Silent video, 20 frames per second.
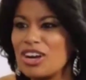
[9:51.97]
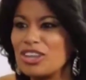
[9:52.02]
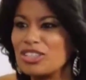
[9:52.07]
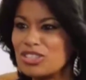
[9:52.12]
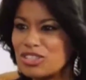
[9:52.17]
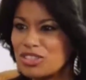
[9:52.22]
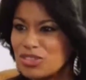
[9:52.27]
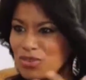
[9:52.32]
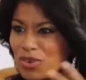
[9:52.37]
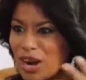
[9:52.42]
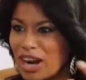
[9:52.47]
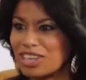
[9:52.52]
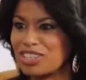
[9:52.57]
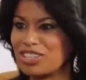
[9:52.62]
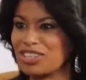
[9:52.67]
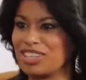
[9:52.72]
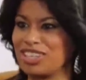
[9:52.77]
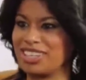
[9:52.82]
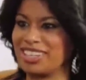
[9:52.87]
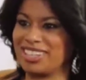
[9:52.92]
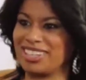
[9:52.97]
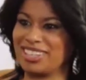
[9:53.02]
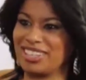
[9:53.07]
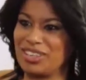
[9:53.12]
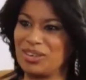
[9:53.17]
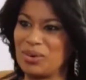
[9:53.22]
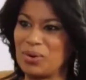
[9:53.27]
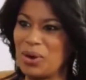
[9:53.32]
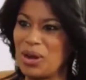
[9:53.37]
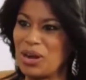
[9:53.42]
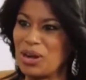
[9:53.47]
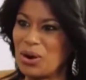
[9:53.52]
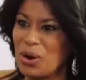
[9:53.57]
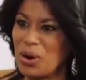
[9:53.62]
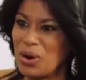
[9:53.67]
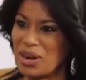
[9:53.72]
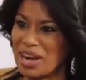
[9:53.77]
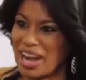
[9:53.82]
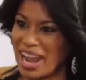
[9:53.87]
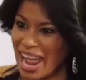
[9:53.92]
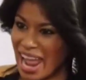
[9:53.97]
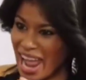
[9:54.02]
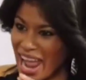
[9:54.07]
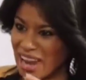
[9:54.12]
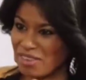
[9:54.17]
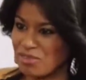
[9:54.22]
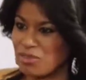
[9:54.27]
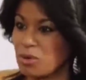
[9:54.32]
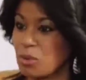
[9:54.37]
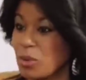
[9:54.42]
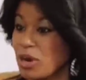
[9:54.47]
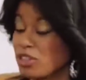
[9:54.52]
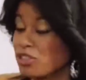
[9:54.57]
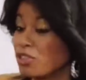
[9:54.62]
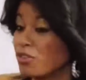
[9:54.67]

construction going on everywhere.